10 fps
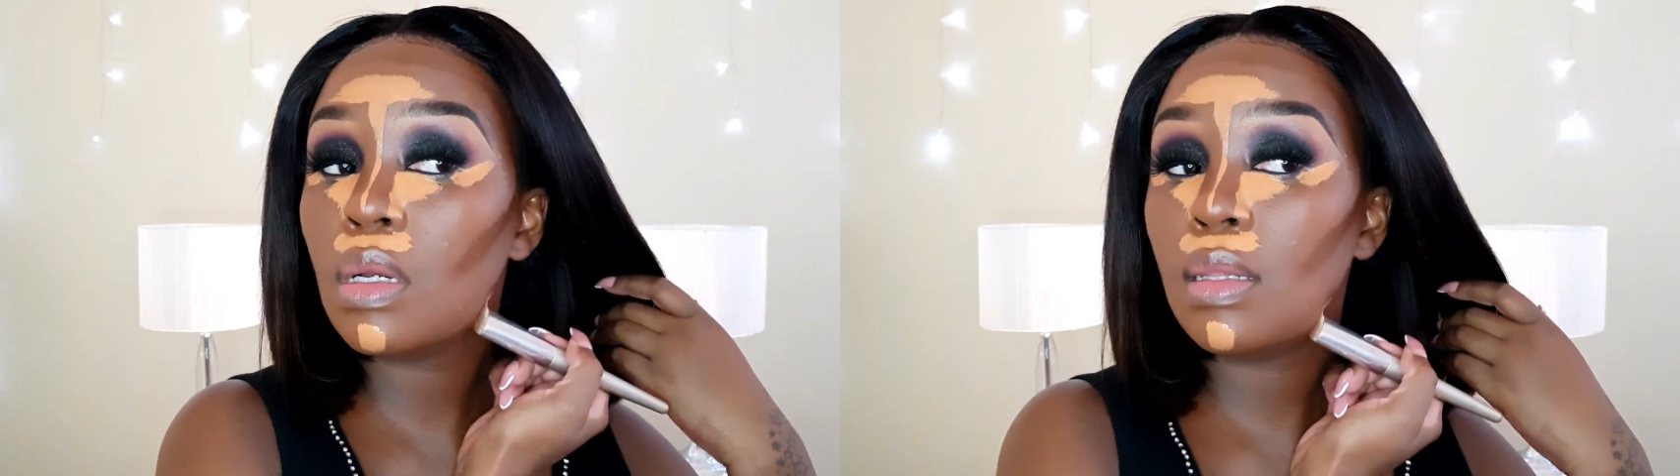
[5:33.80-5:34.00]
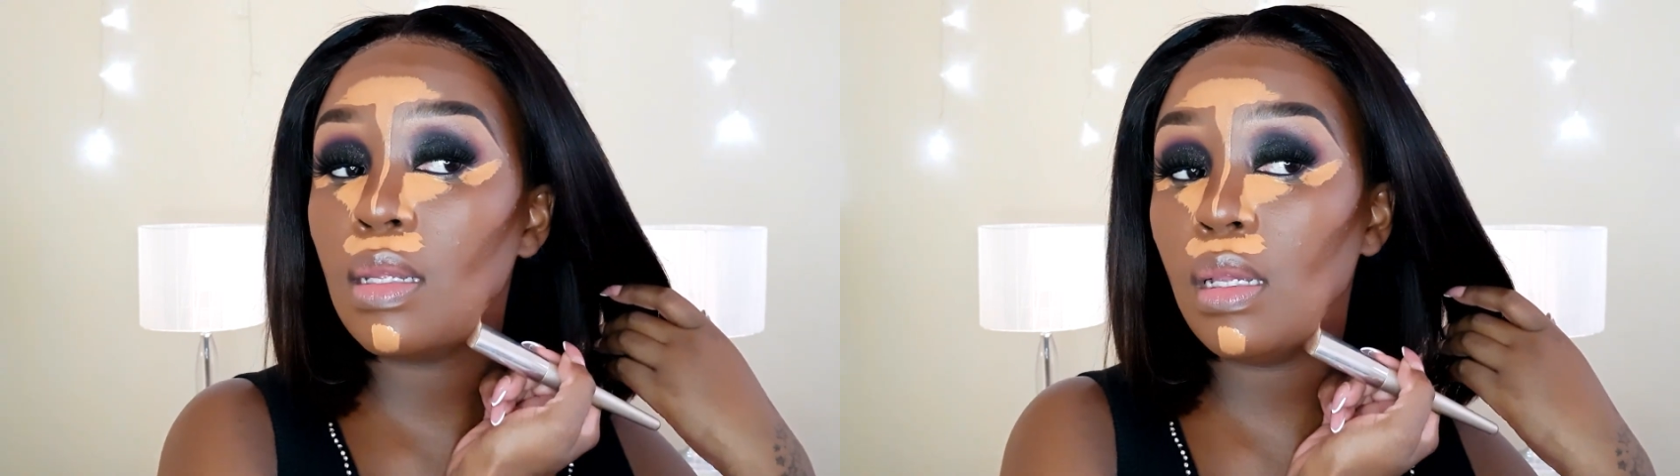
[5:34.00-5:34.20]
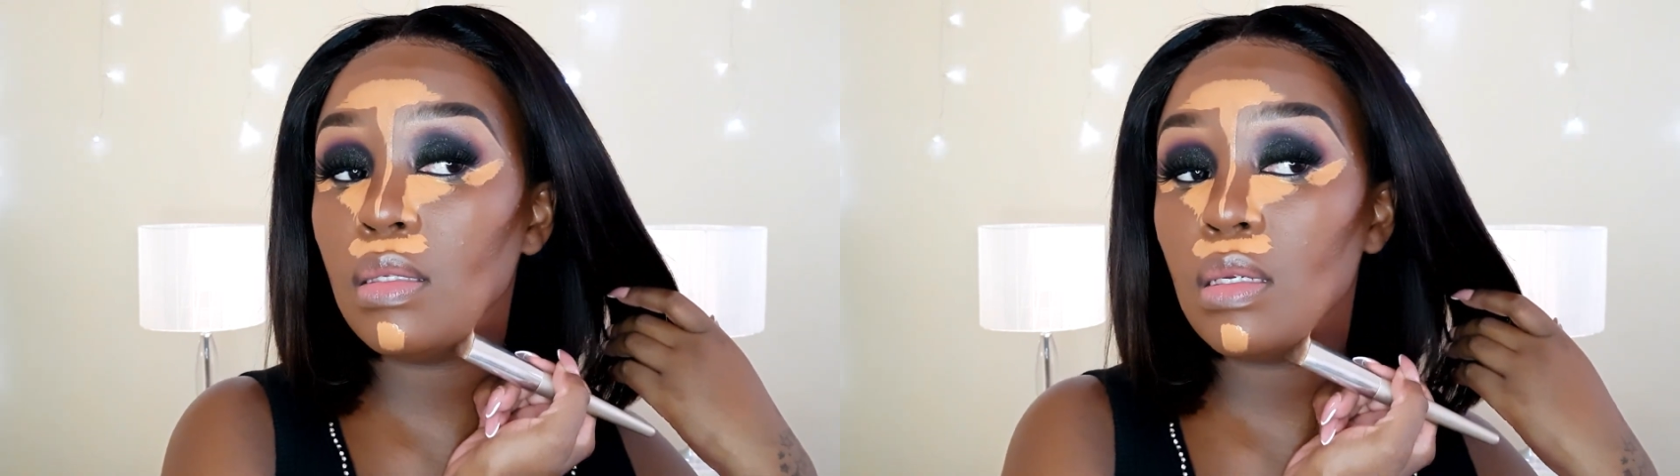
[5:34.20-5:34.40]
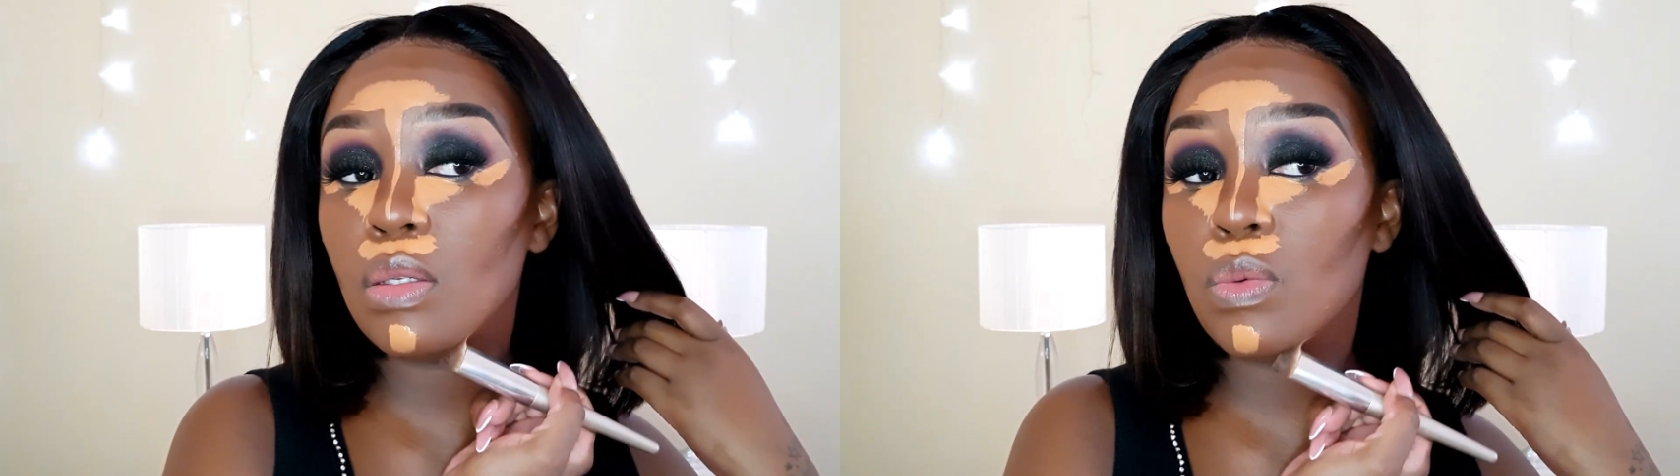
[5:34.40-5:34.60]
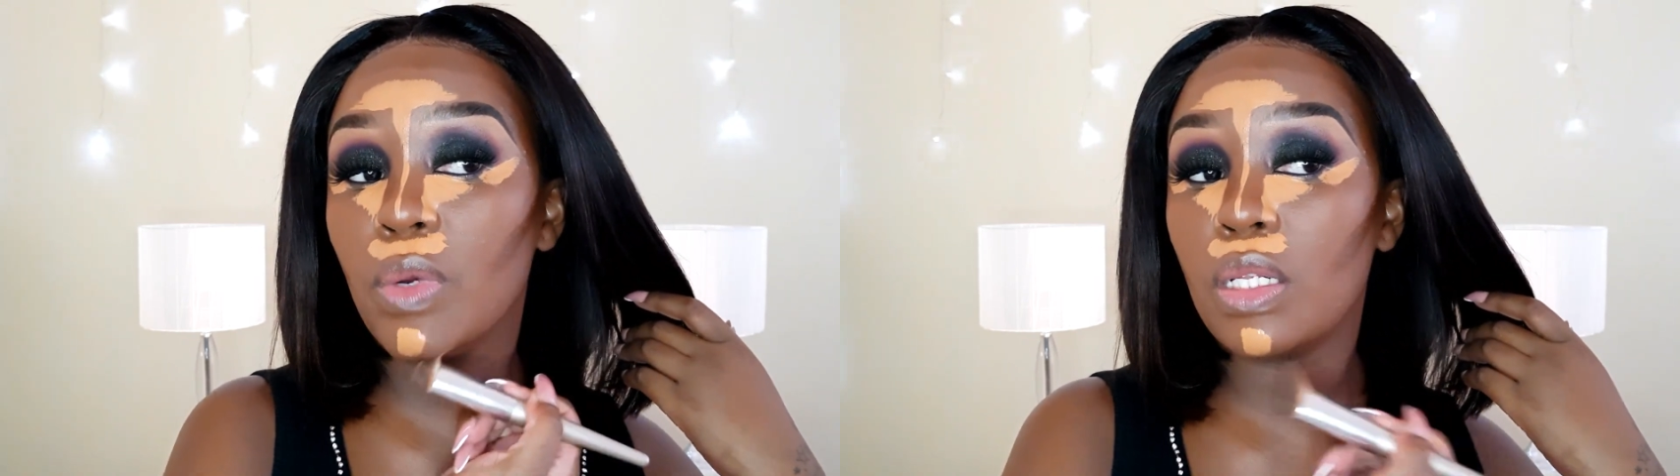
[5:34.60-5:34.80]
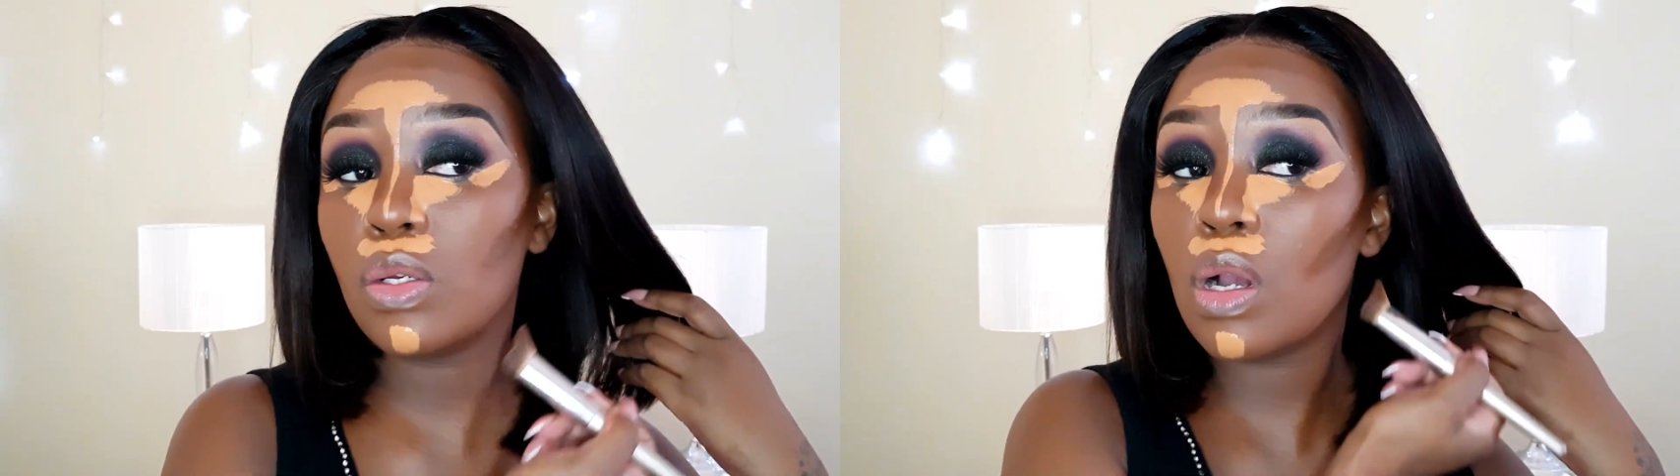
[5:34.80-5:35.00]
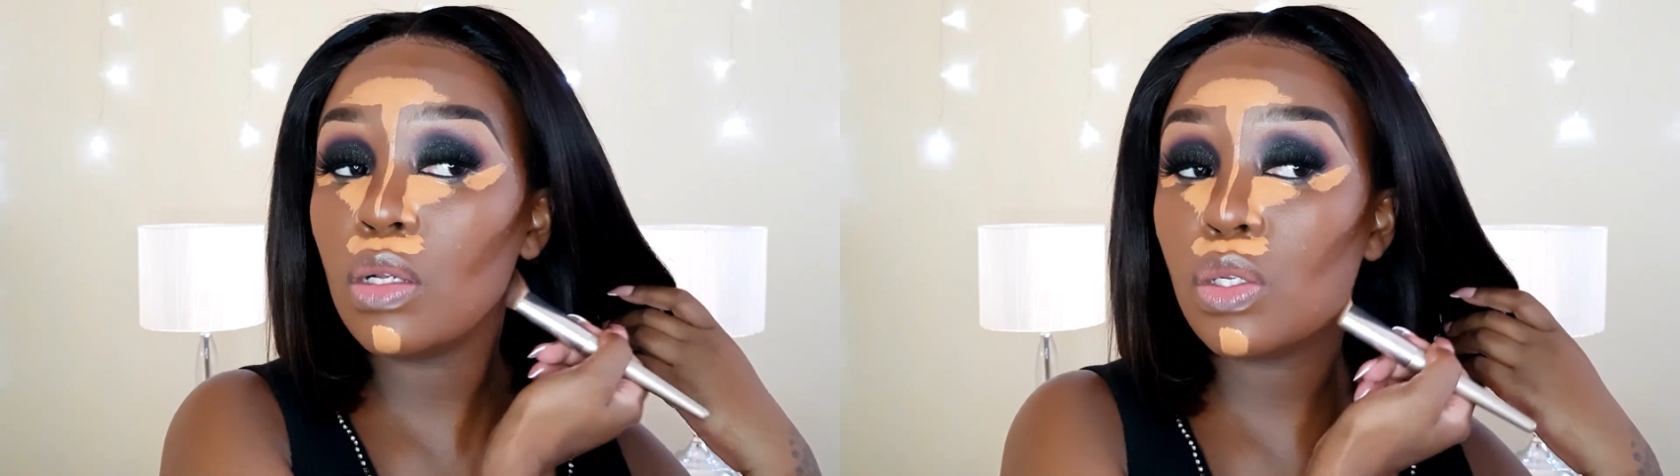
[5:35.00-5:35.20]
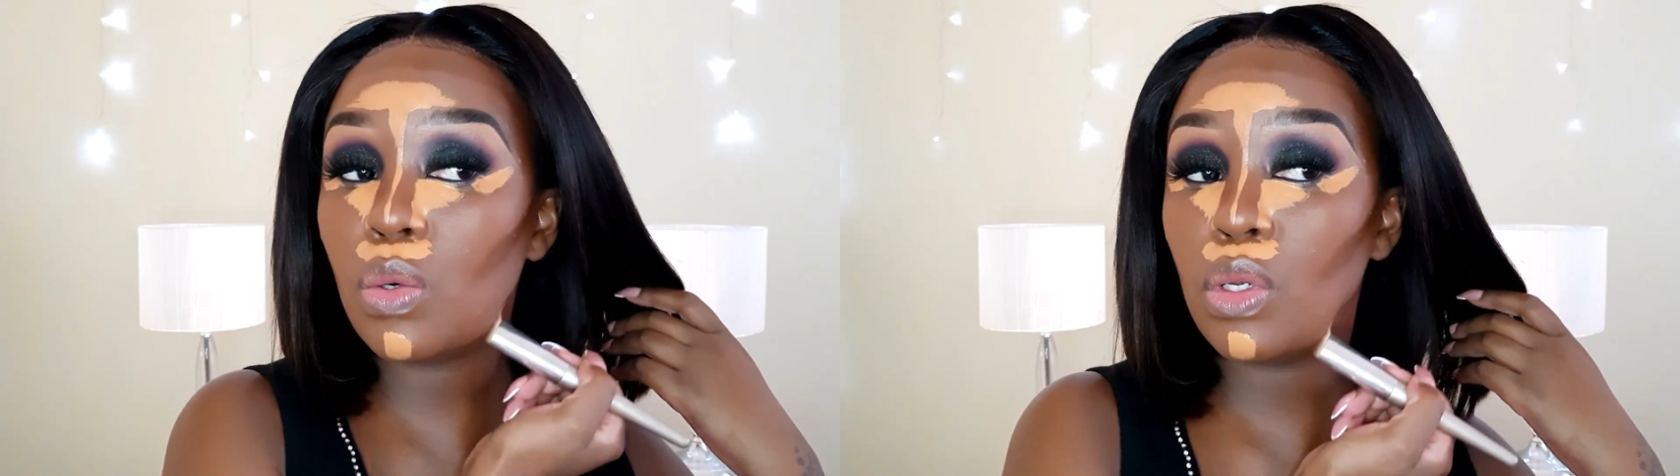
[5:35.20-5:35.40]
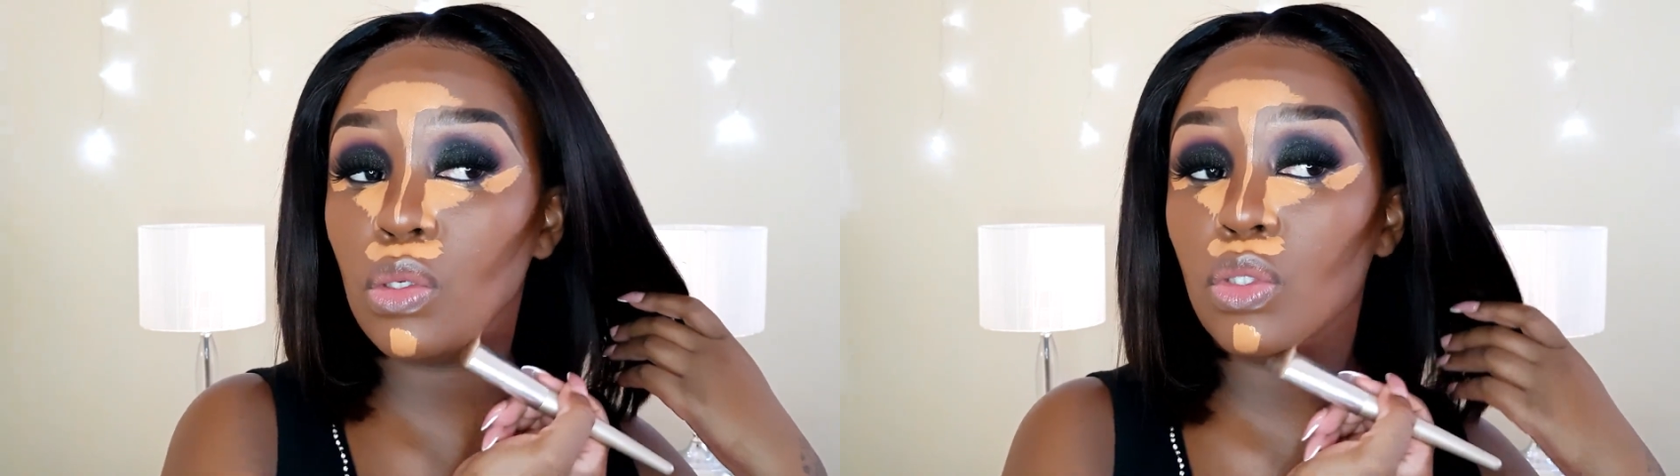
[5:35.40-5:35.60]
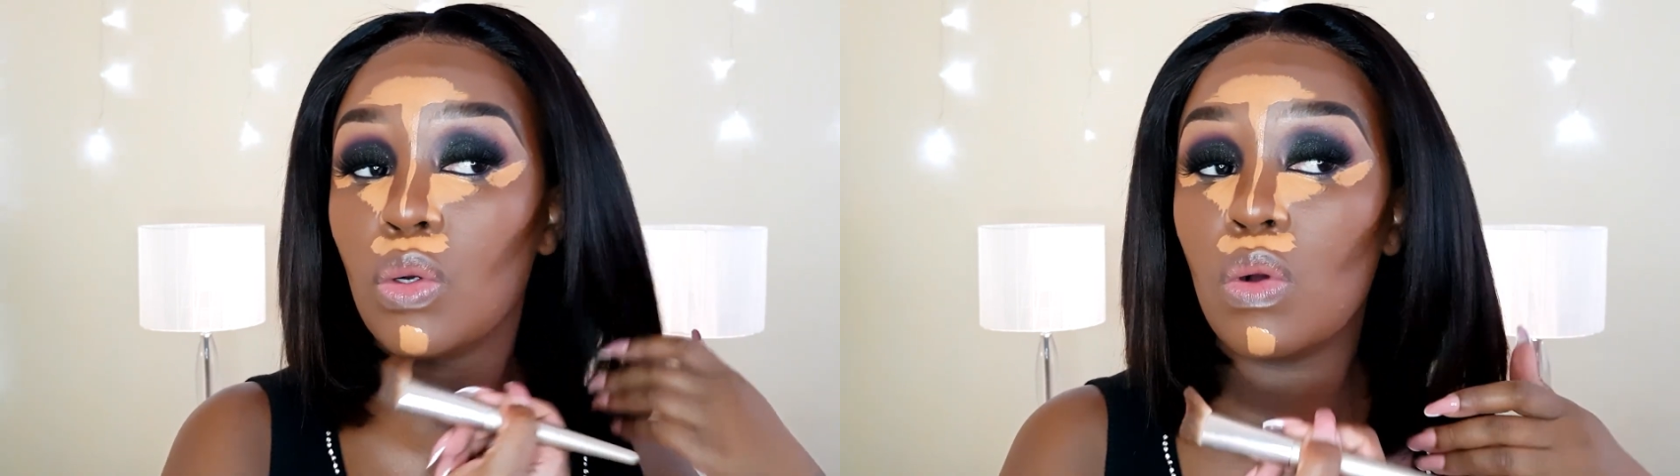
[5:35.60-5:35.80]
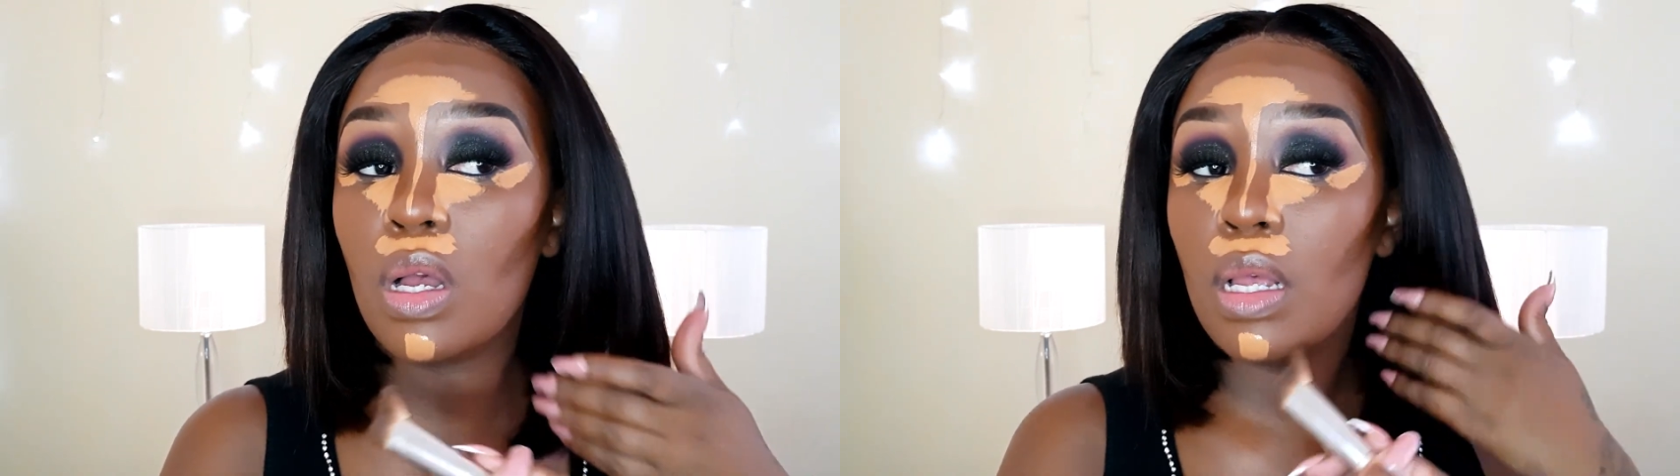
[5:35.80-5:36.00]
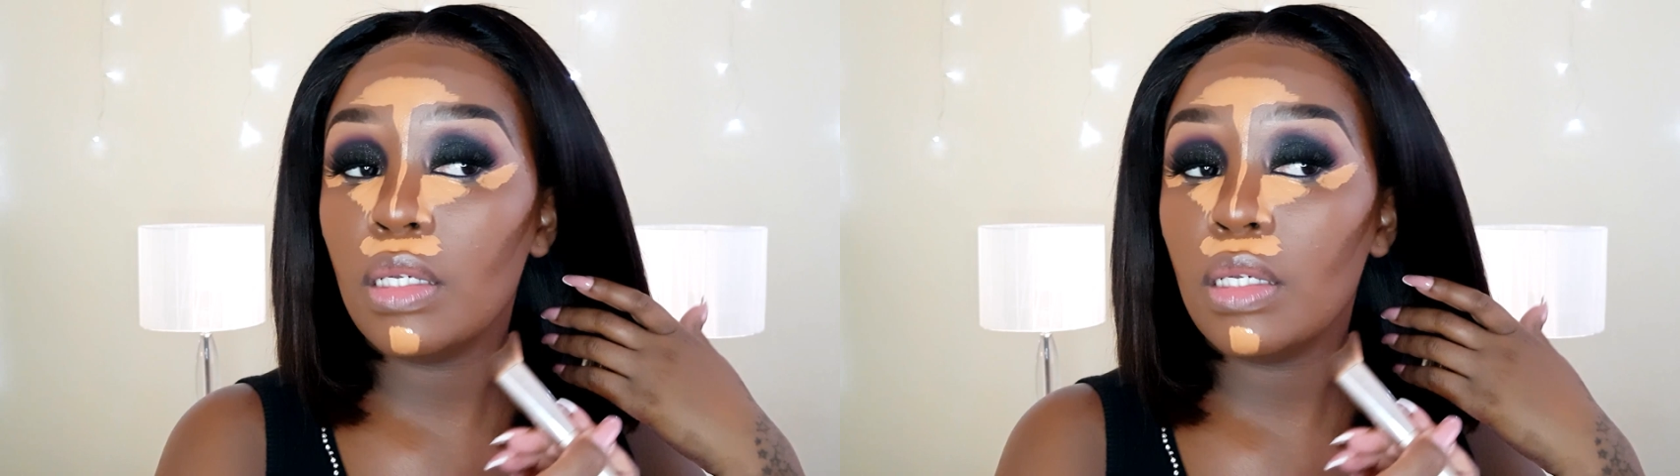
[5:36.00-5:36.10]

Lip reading: The easiest way to contour your jaw